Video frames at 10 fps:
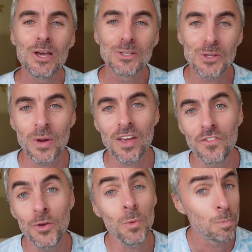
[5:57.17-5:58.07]
So if
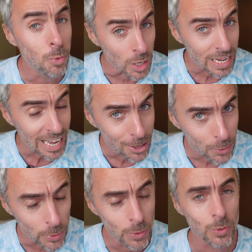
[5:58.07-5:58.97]
you book a
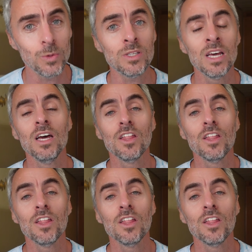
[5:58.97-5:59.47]
cruise